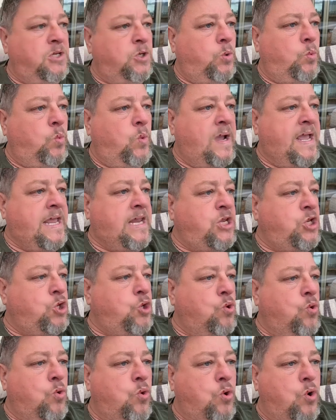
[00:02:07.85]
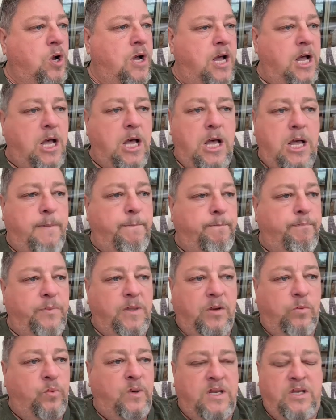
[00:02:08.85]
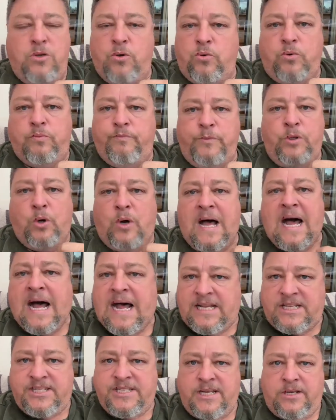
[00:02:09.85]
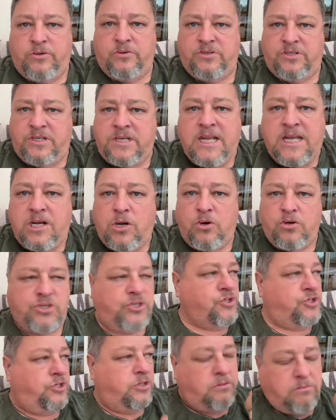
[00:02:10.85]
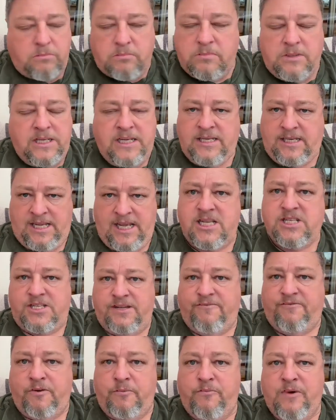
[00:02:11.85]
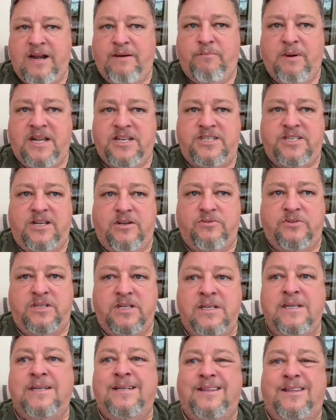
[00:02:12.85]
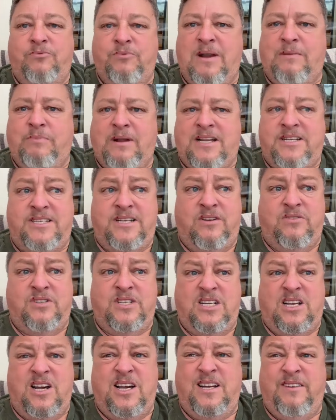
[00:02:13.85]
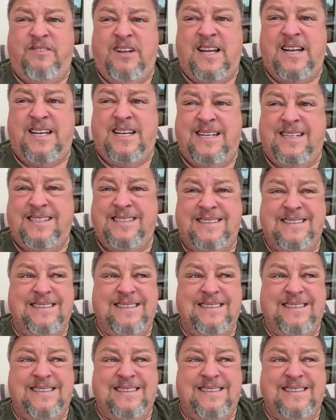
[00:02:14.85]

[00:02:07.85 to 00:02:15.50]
When your heart cells need oxygen, it gets it from red blood cells. The red blood cells are kind of like a